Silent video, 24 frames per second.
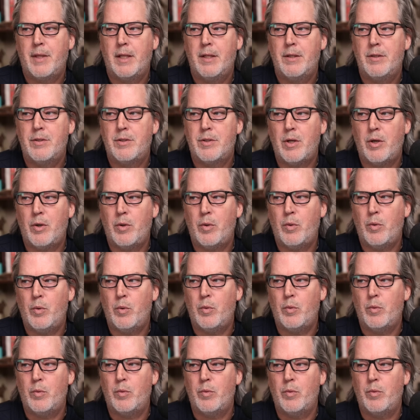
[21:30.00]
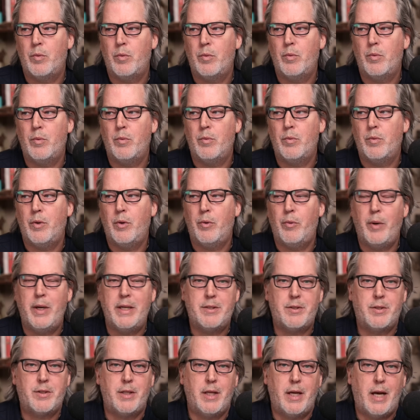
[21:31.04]
So the
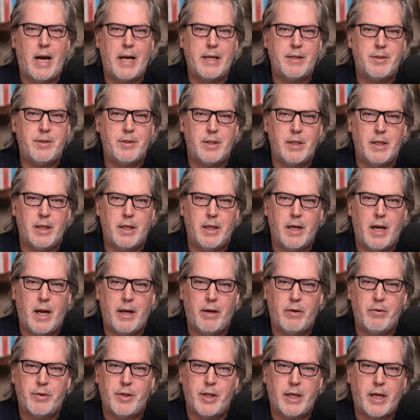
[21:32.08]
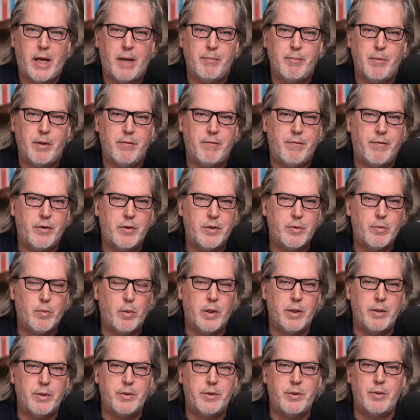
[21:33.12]
risk that I see, and I don't think I'm the first
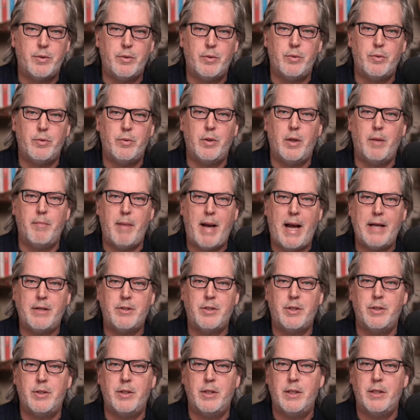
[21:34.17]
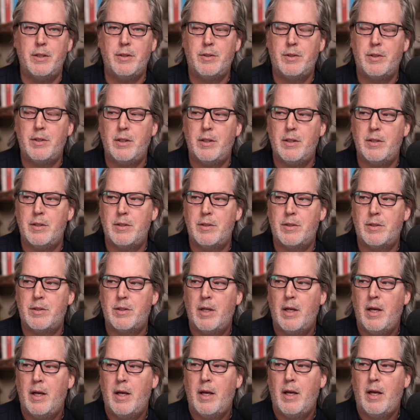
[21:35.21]
one to imagine this, is
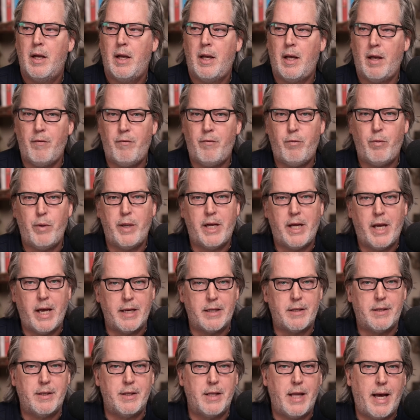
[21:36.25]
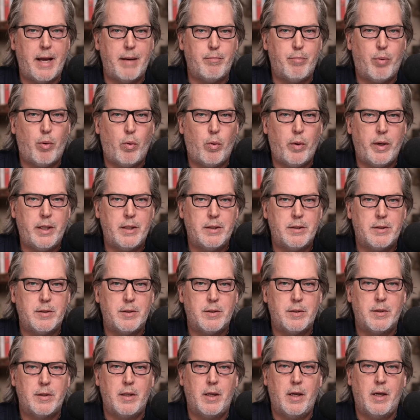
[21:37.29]
if we get to that
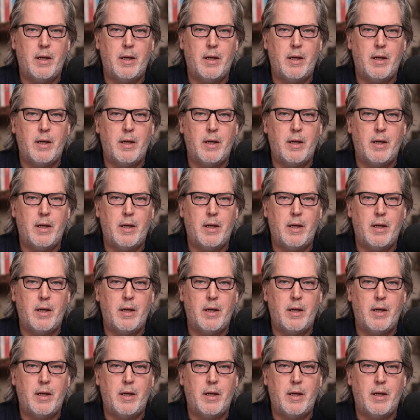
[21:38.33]
point,